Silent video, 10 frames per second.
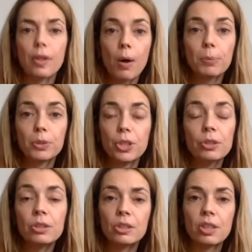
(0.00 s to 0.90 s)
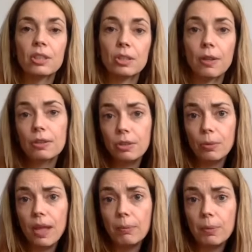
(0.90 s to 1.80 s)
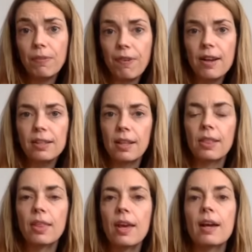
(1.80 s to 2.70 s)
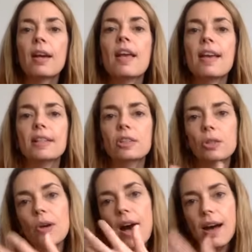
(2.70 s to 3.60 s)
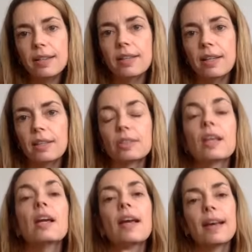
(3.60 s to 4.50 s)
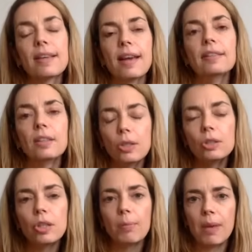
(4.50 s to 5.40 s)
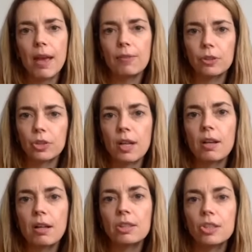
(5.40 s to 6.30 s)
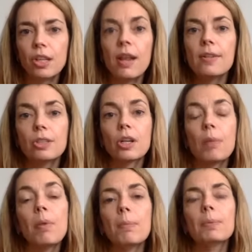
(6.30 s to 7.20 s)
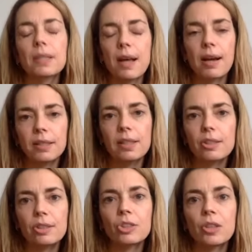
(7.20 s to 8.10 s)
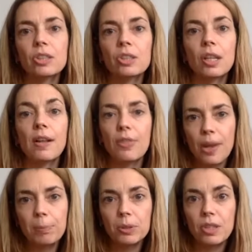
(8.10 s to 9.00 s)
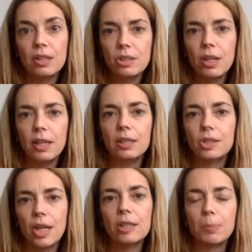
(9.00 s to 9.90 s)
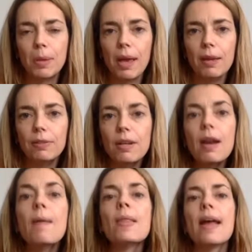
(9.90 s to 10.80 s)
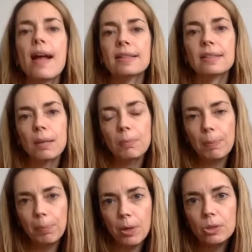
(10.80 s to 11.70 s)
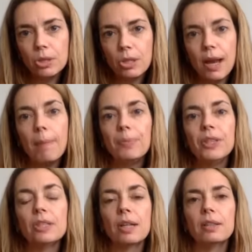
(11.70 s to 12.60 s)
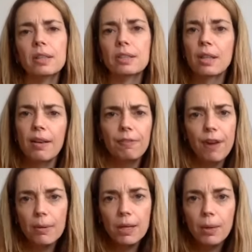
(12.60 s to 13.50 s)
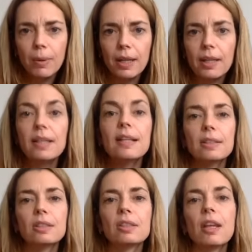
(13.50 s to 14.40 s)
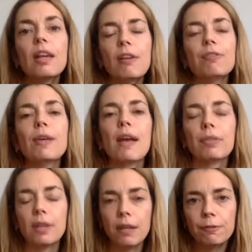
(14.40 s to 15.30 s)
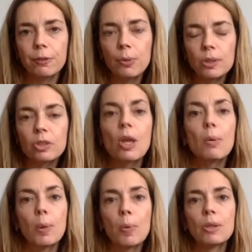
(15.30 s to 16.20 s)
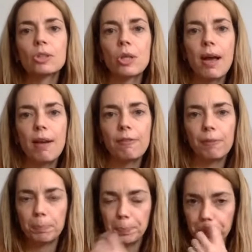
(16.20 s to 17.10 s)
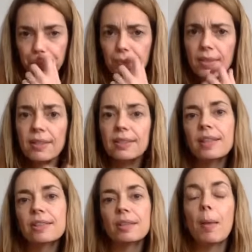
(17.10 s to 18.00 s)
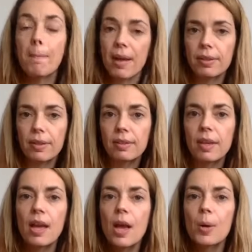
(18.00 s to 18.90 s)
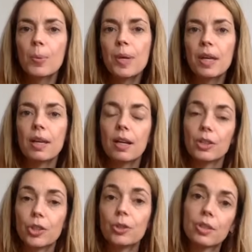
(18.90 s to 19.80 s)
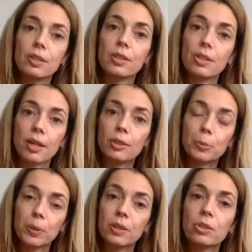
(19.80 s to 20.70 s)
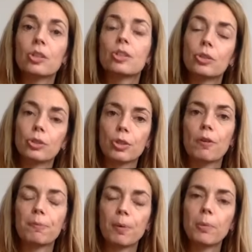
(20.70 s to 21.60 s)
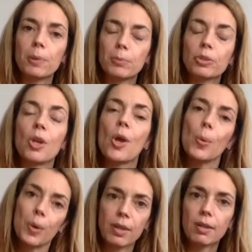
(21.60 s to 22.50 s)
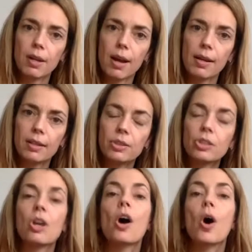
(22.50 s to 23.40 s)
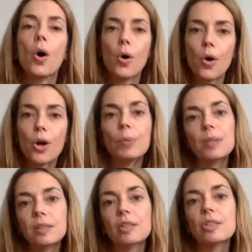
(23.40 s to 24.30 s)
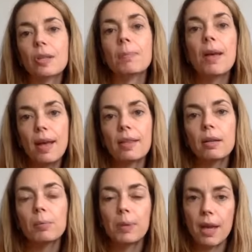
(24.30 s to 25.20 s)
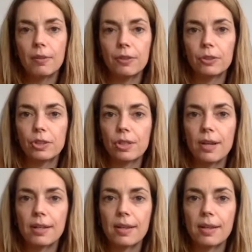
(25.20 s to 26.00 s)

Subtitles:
the opportunities that we find in there into ideas. Again, using behavioral psychology to come up with ideas and strategy that potentially change behavior. And then we prototype these ideas very quickly to see if we have the influence we want to have. This method we use in design sprints to solve problems with our clients, or we teach them at our Behavioral Design